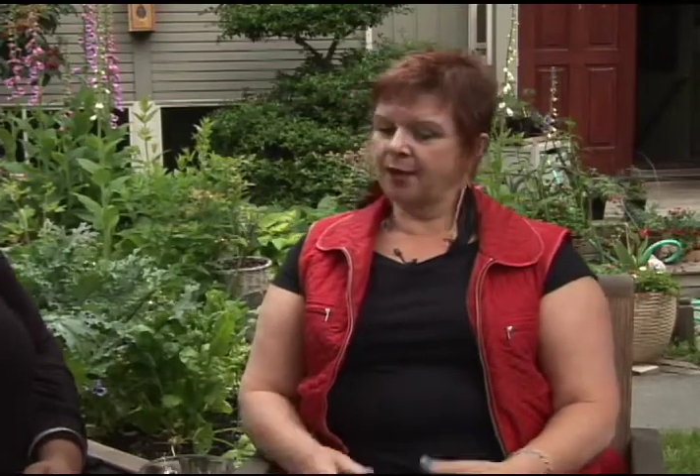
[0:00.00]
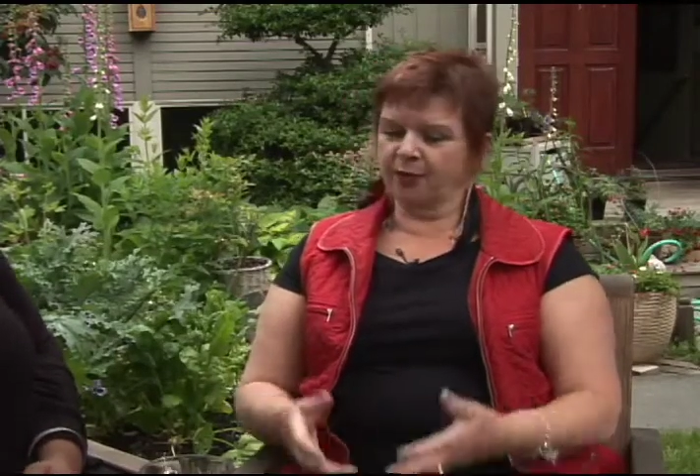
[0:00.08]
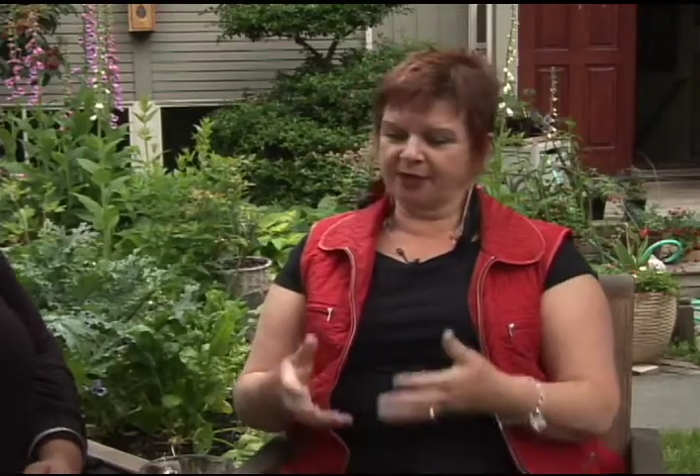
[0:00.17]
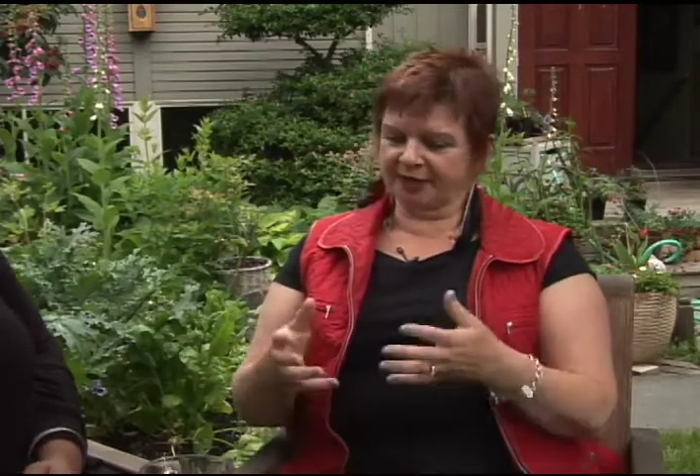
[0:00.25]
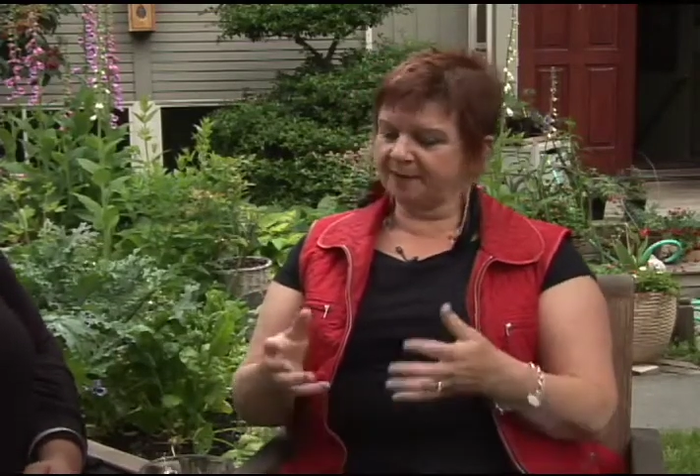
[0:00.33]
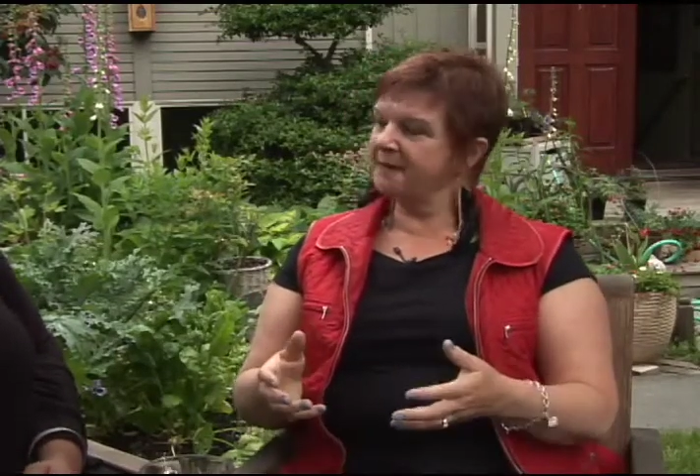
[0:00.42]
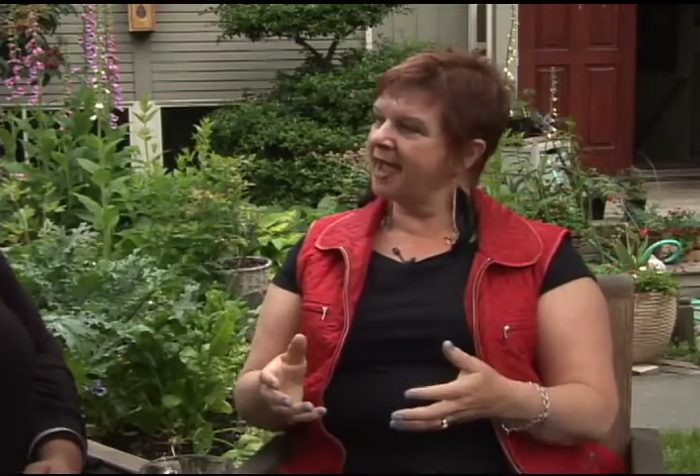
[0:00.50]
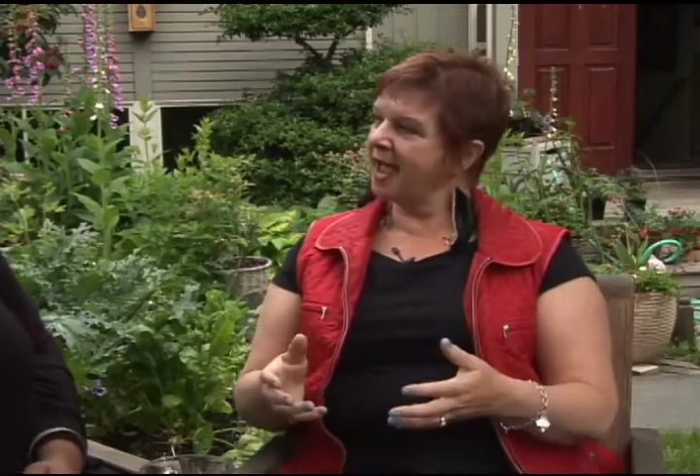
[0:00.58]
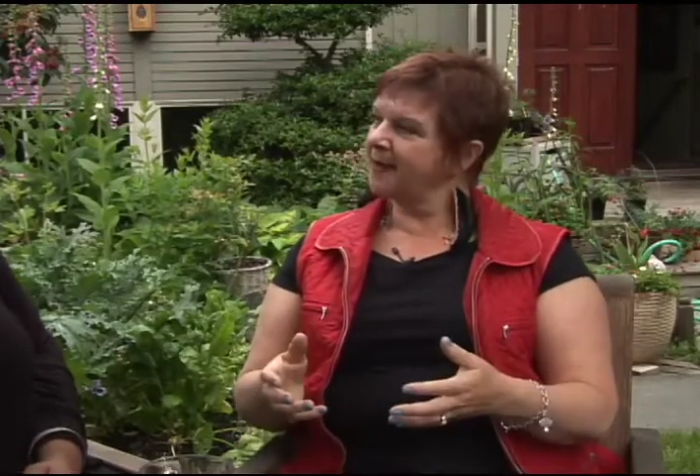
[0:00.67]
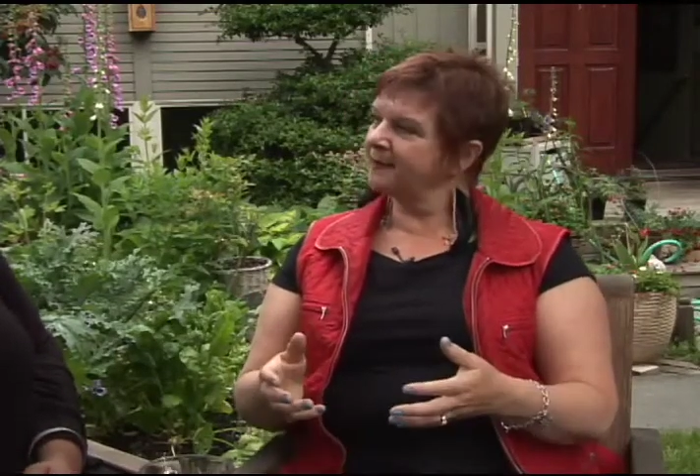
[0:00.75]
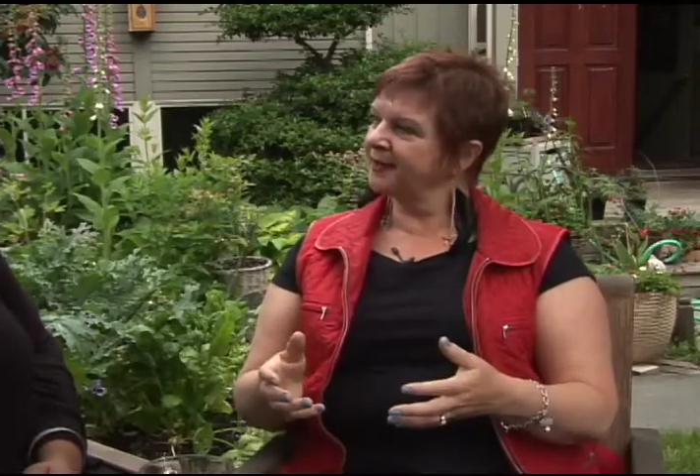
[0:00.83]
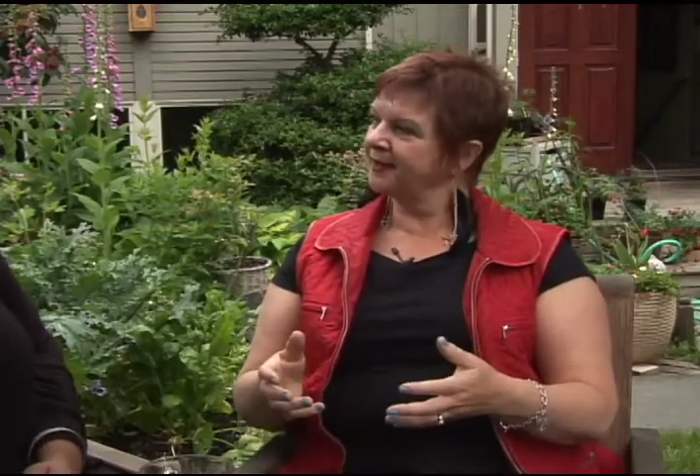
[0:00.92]
We'll get a
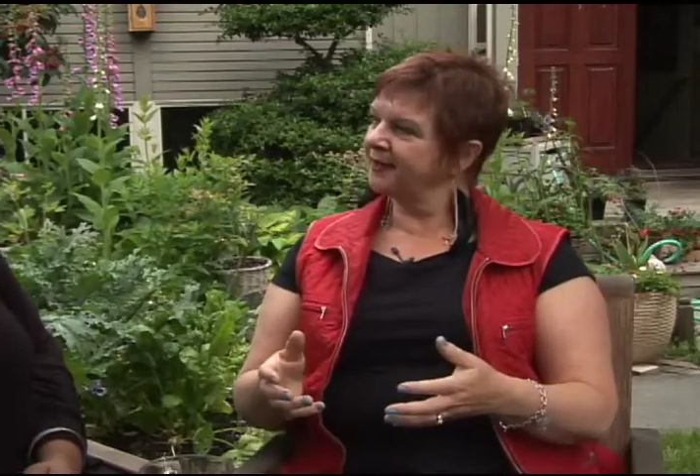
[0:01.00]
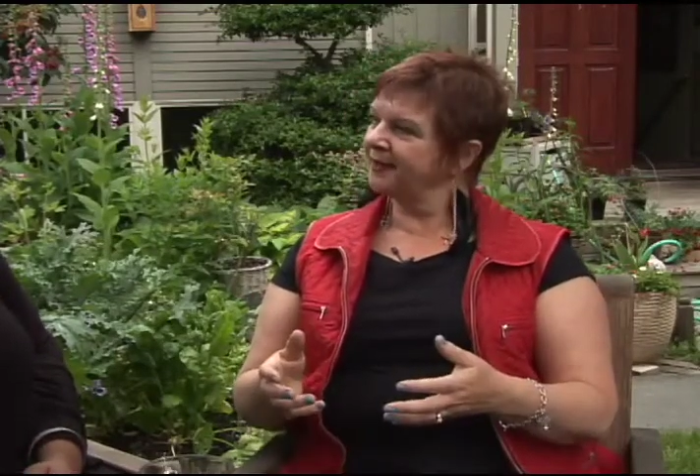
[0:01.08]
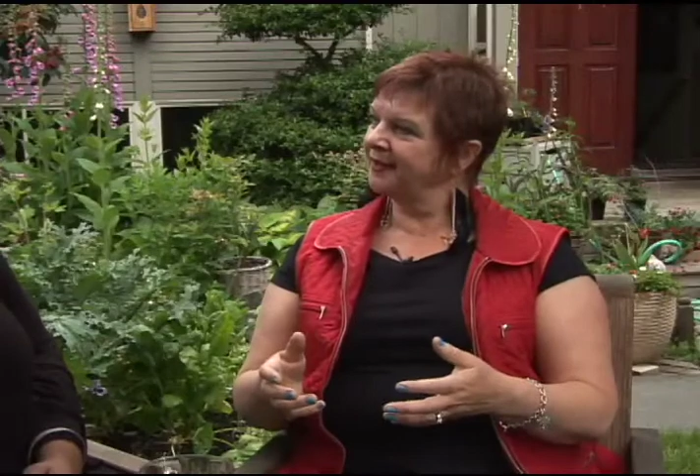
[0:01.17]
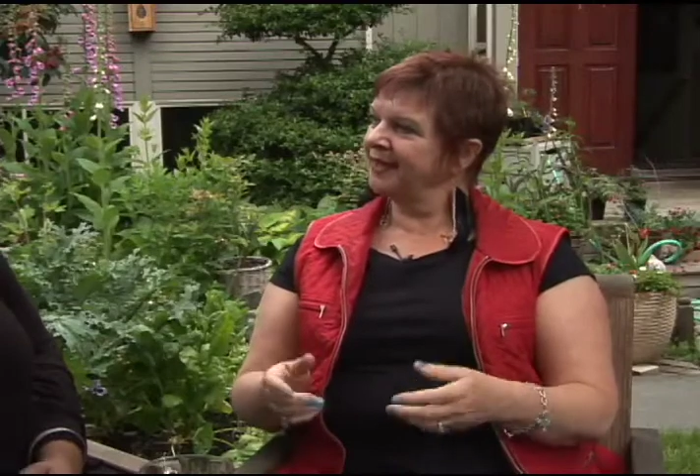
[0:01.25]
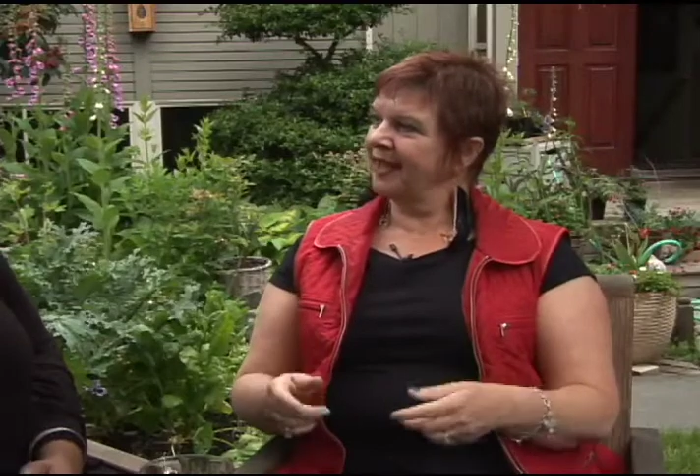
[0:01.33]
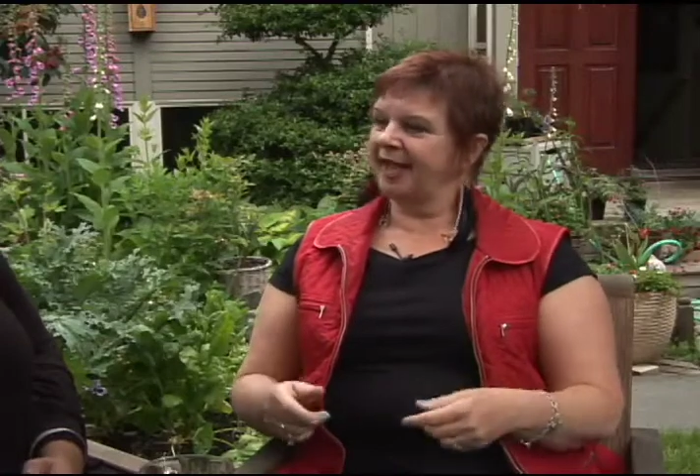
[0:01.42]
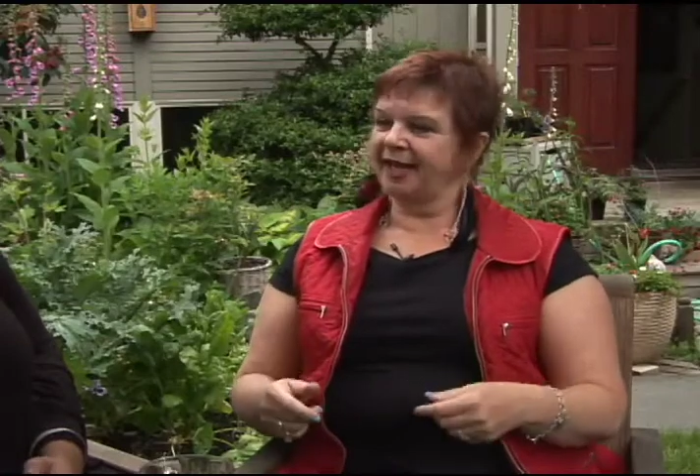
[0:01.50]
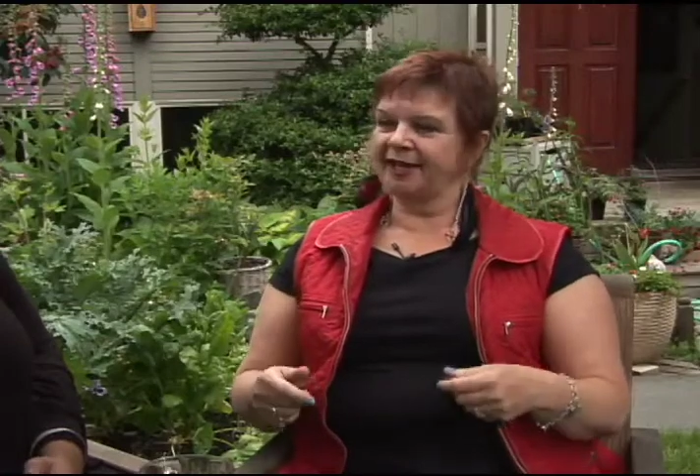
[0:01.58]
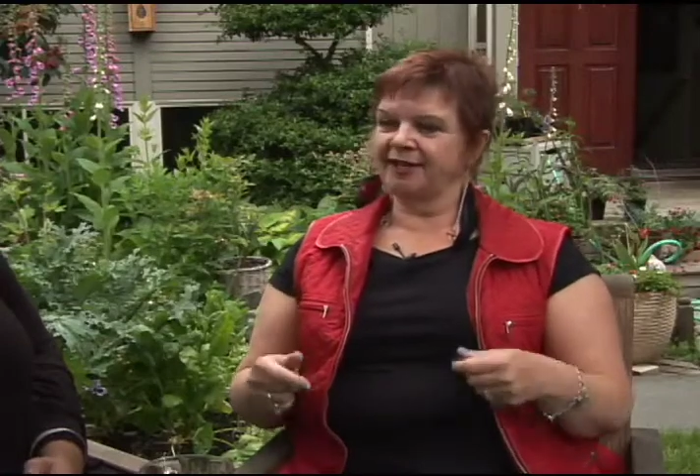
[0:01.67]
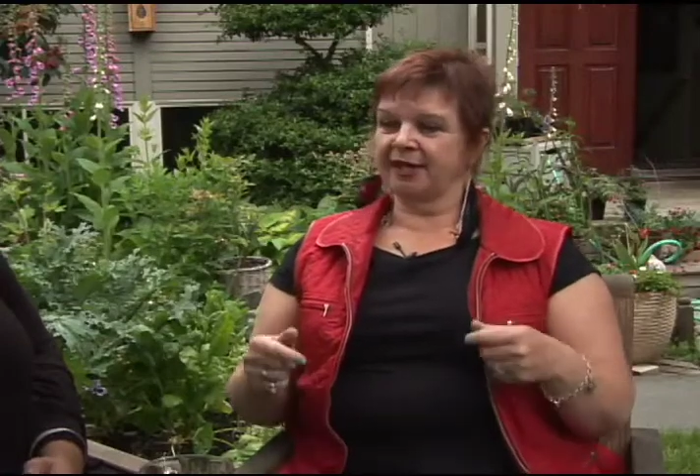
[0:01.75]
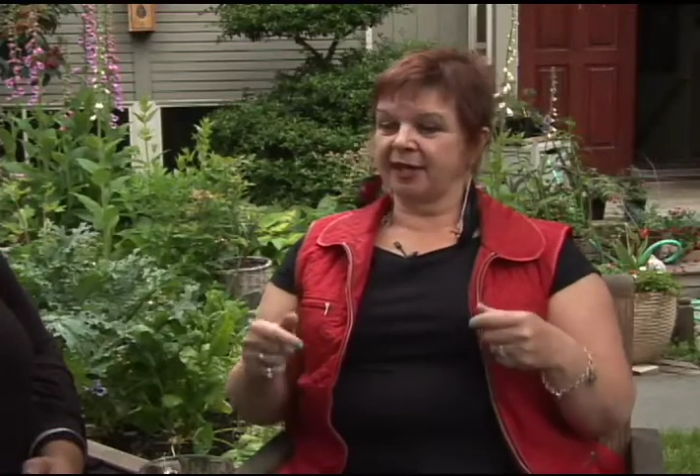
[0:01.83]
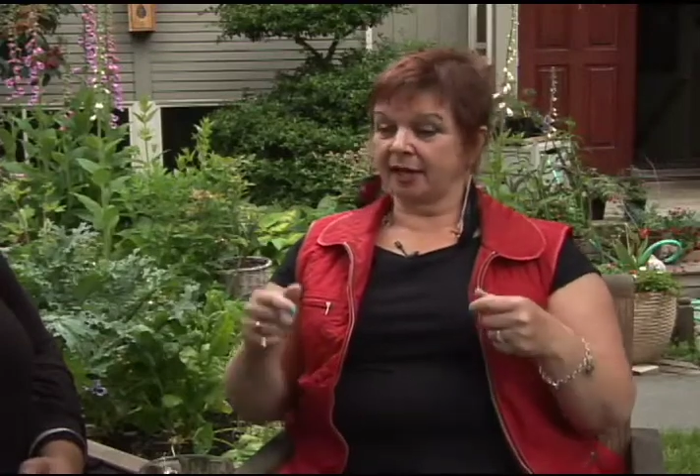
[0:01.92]
map
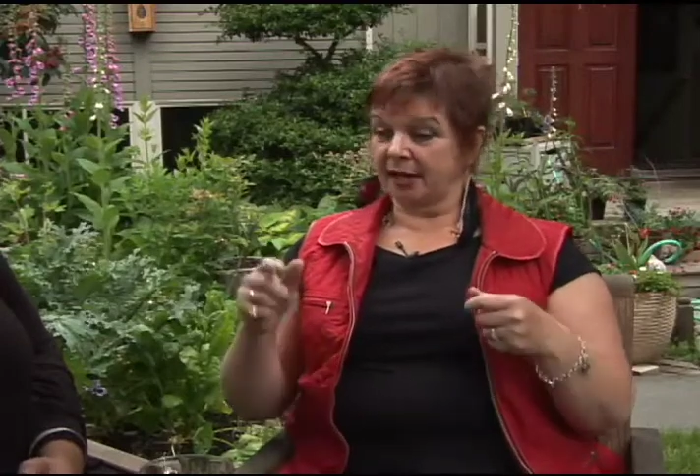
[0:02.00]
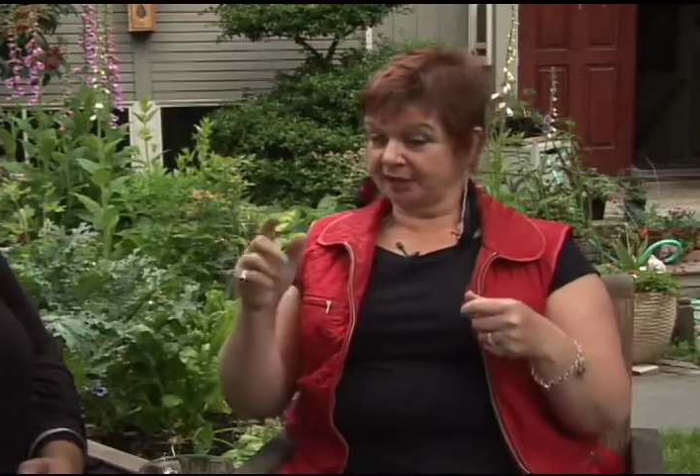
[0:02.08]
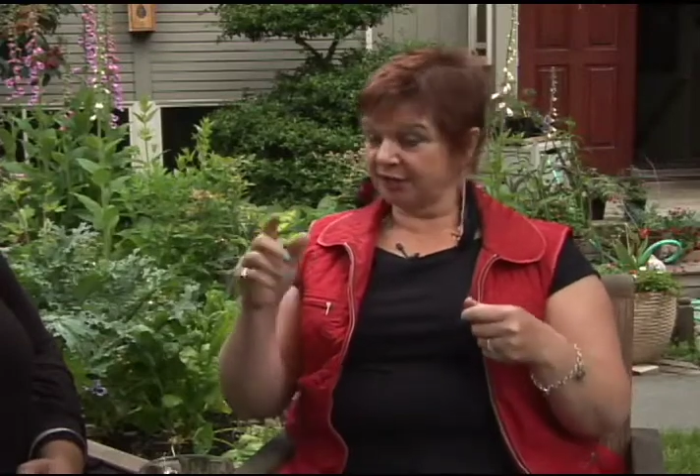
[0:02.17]
and a